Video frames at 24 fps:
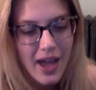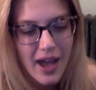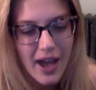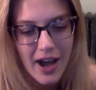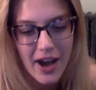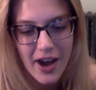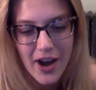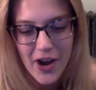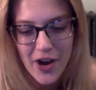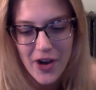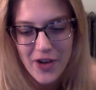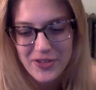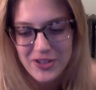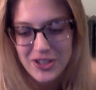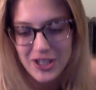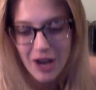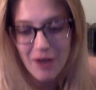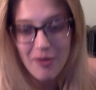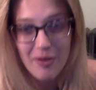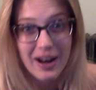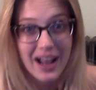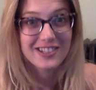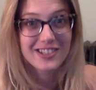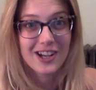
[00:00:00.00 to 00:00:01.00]
Uh, so I
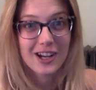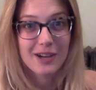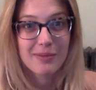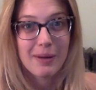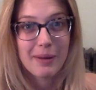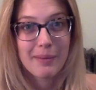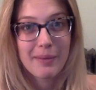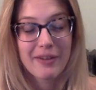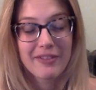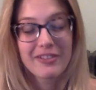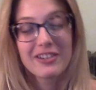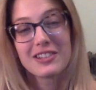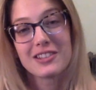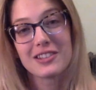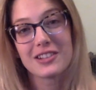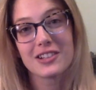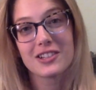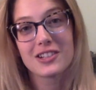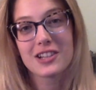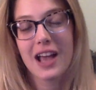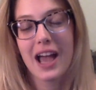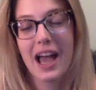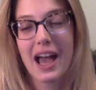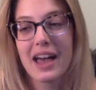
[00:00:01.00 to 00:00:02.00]
want to talk about my
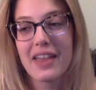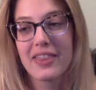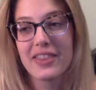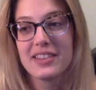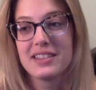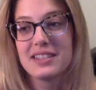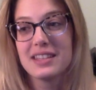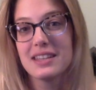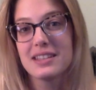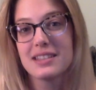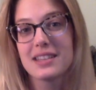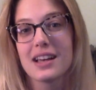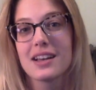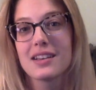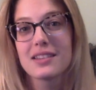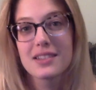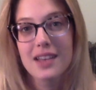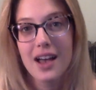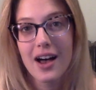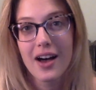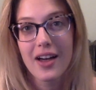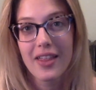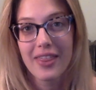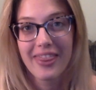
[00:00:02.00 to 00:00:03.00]
research and the details
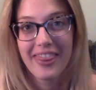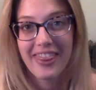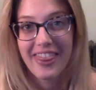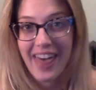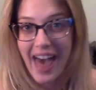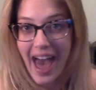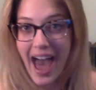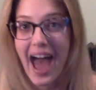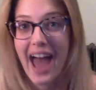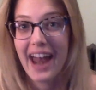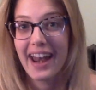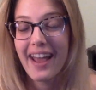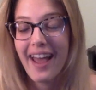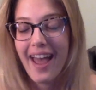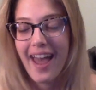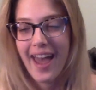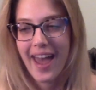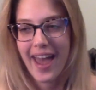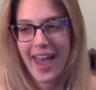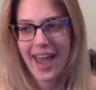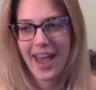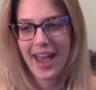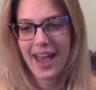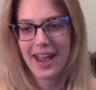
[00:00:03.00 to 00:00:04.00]
on that,
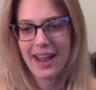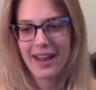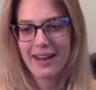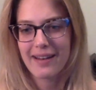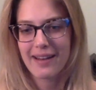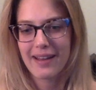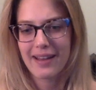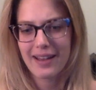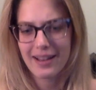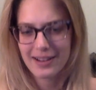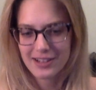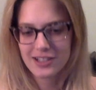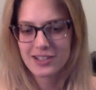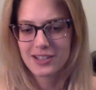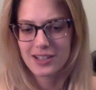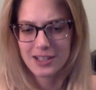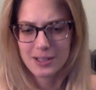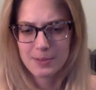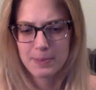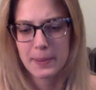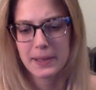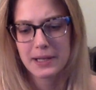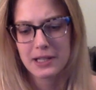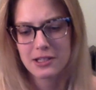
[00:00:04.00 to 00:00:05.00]
and just
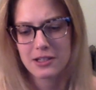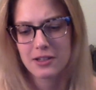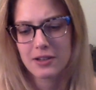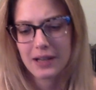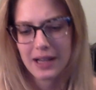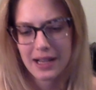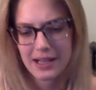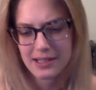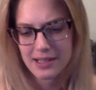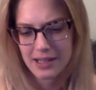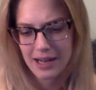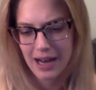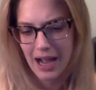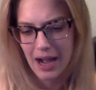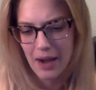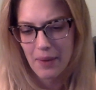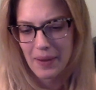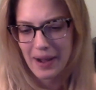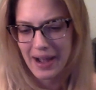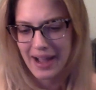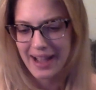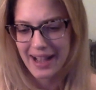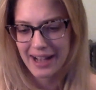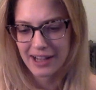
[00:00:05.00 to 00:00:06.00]
explain it to you guys and how
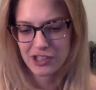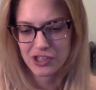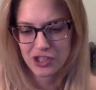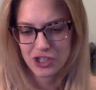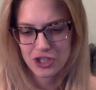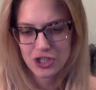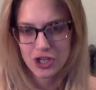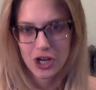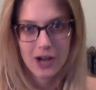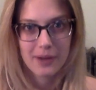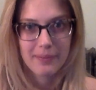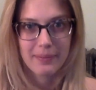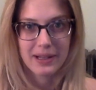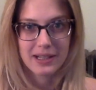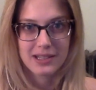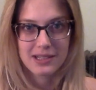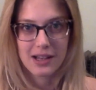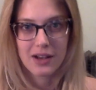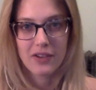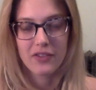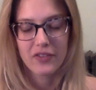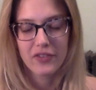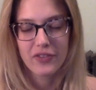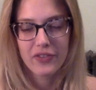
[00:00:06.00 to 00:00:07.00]
I actually taught
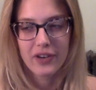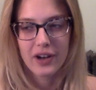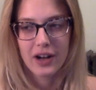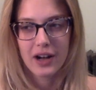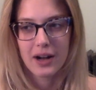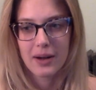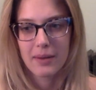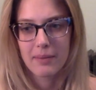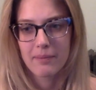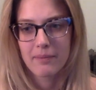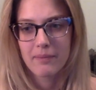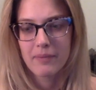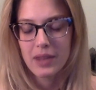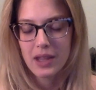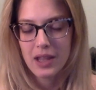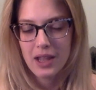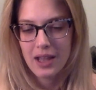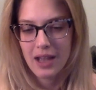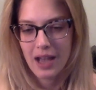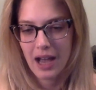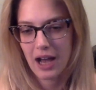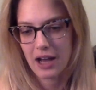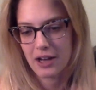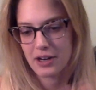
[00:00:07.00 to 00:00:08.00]
myself um,
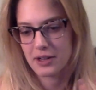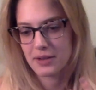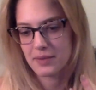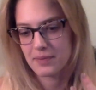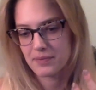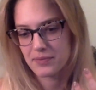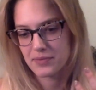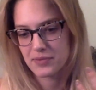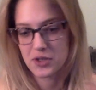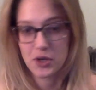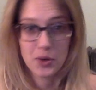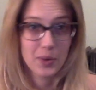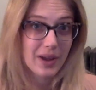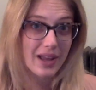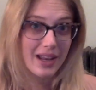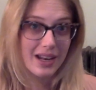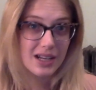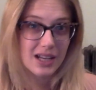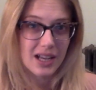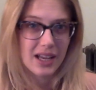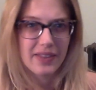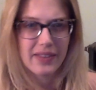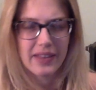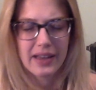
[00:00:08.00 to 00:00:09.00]
how to do it,
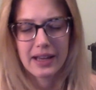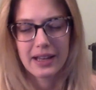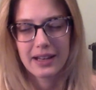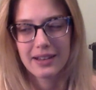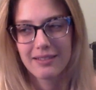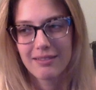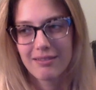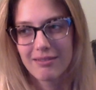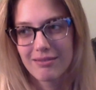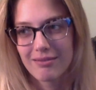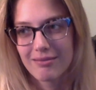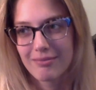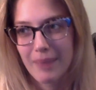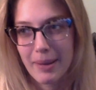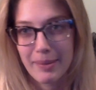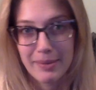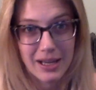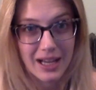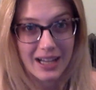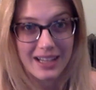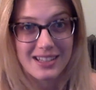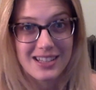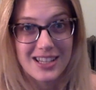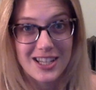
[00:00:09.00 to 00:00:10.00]
and then
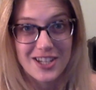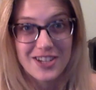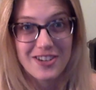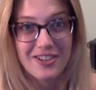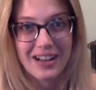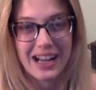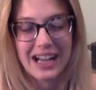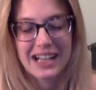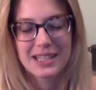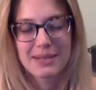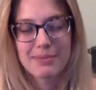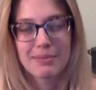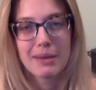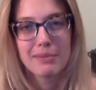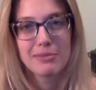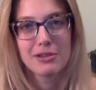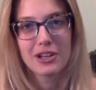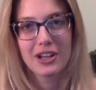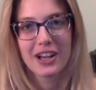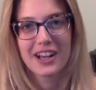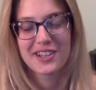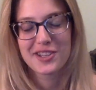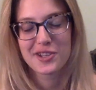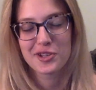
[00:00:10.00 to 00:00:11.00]
maybe I could teach you guys, and maybe
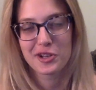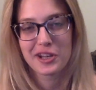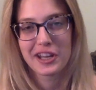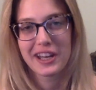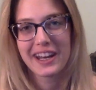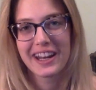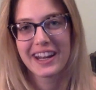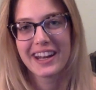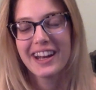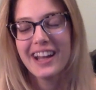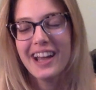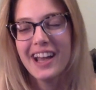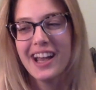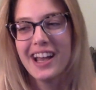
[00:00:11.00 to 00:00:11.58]
you guys will get it.